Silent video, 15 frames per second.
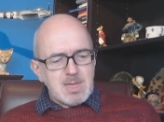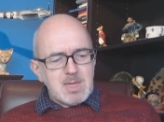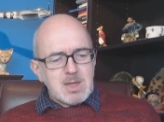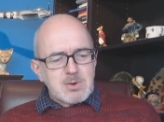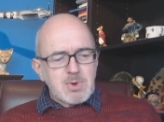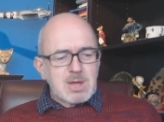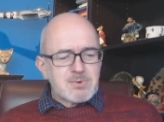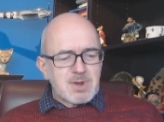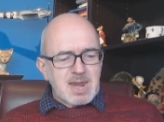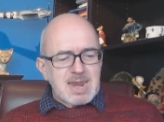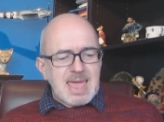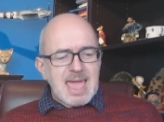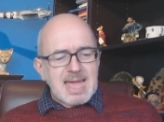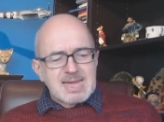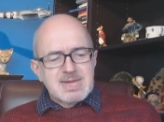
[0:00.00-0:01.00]
Right, when an
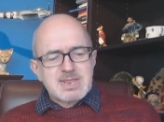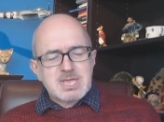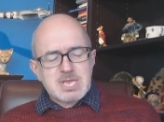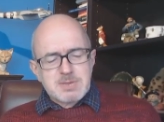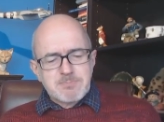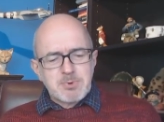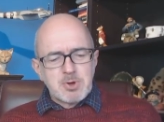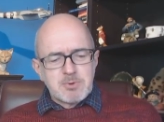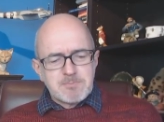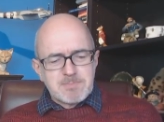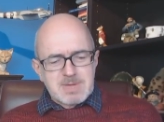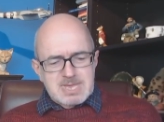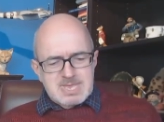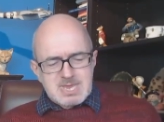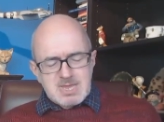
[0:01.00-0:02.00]
egg and a sperm
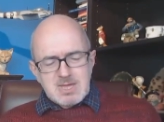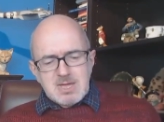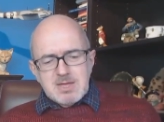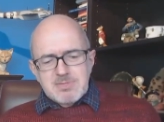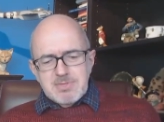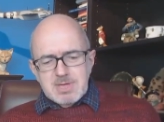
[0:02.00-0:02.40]
meet, they